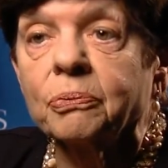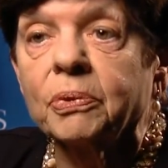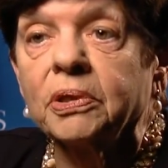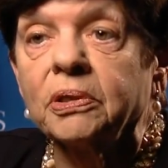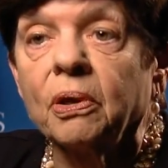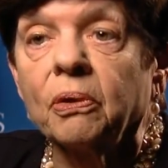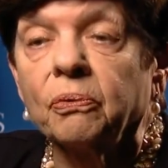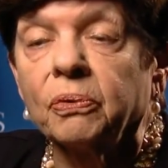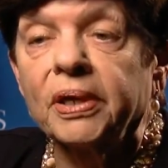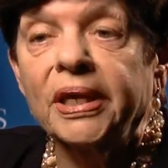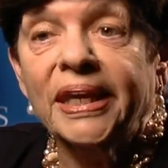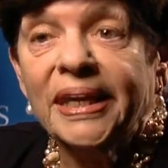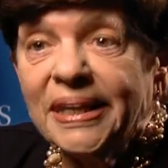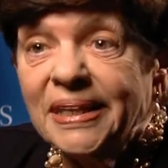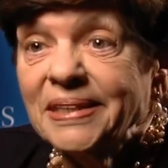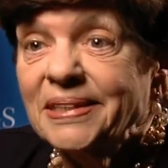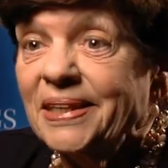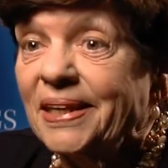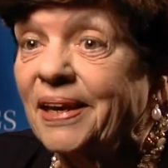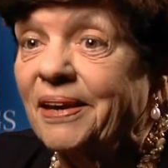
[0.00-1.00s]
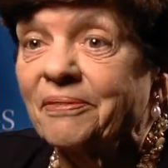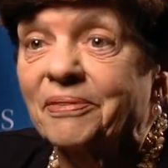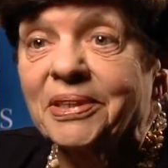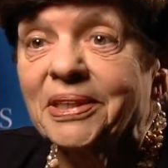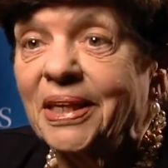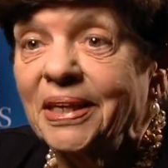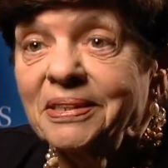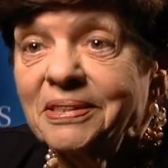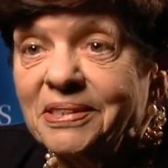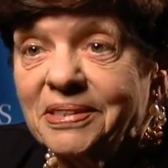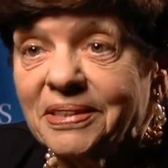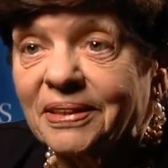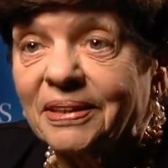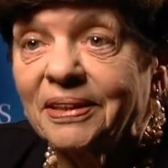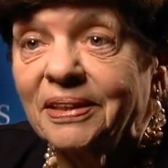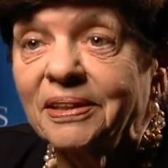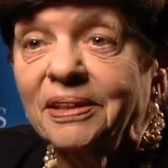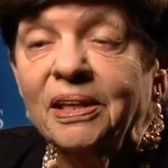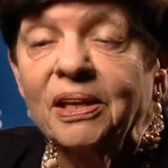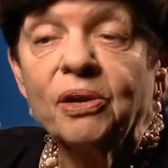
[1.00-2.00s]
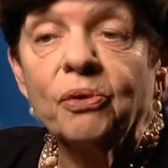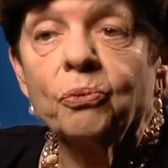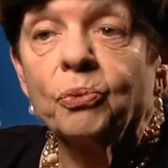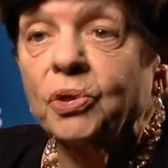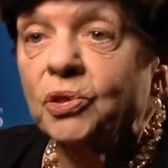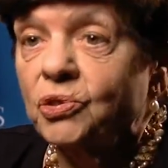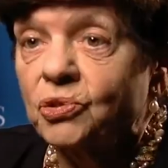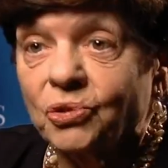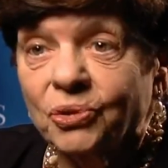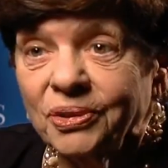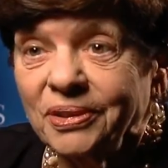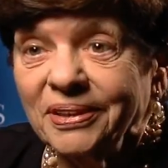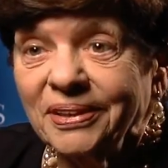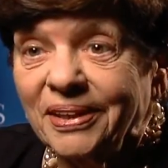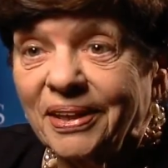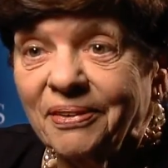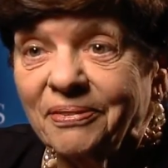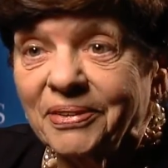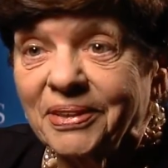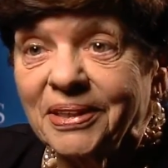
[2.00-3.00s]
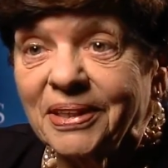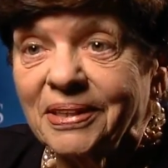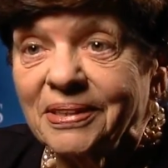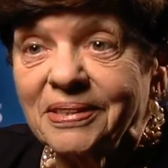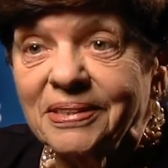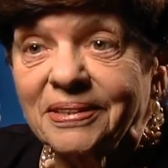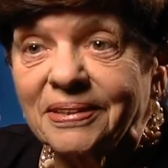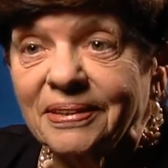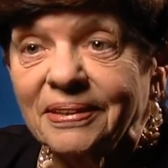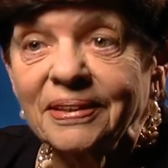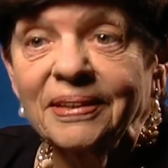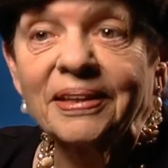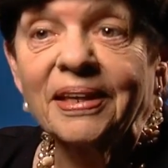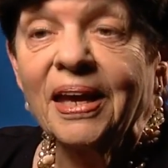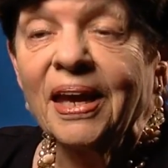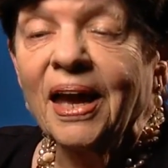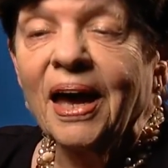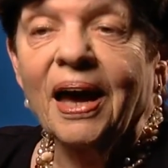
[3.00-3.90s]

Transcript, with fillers: We don't need to have a debt ceiling. We shouldn't have a debt ceiling.